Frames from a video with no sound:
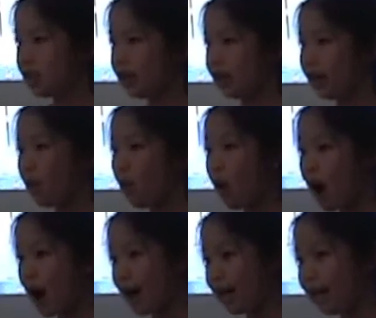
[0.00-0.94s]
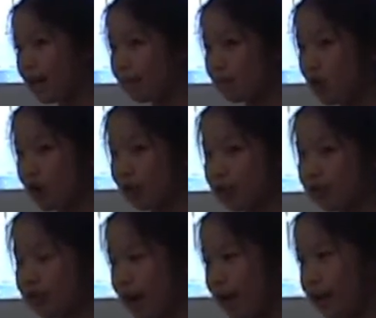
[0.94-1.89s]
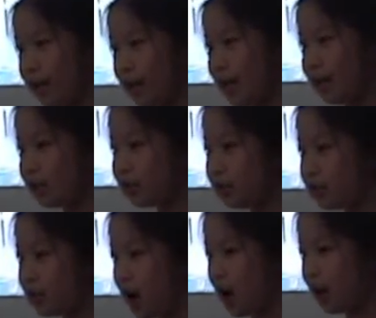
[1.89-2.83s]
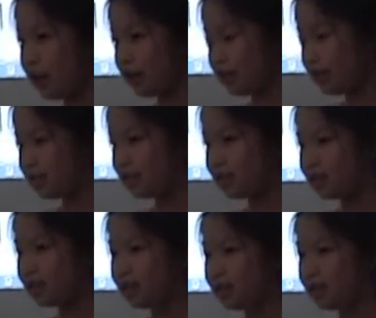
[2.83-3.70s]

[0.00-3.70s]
like why I'm going to write it, and who's the audience.